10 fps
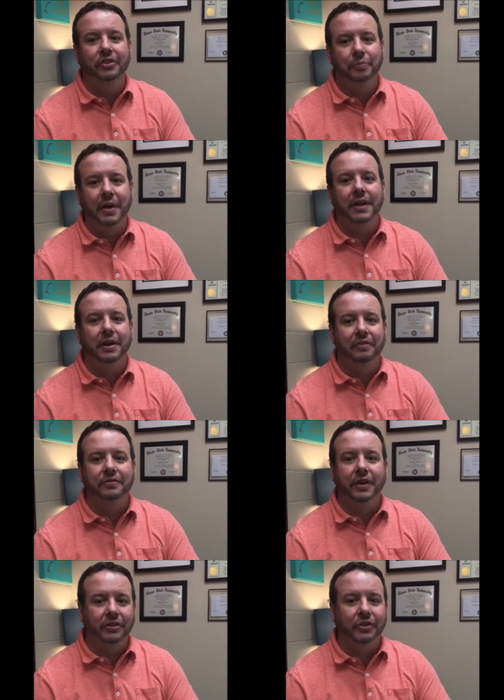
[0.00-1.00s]
it's been a
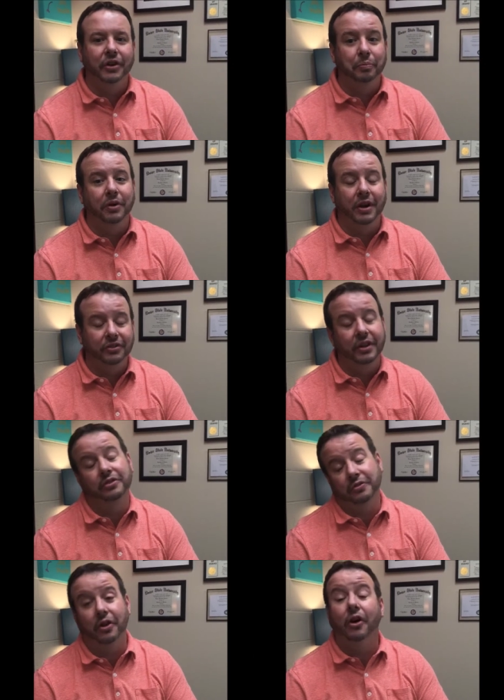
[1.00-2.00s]
fun learning
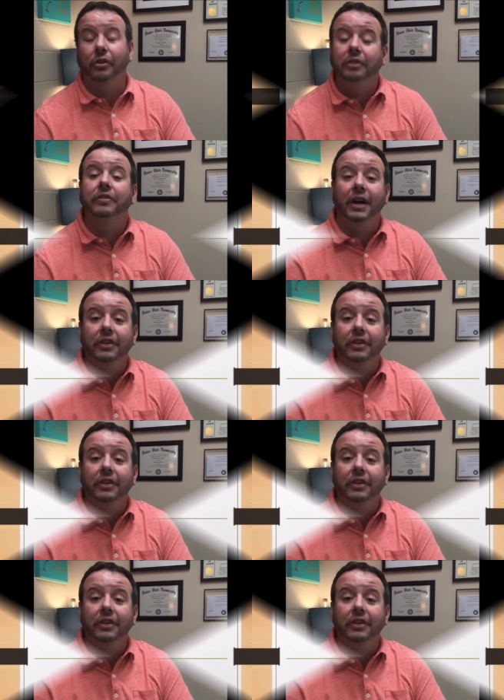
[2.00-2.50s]
process for all of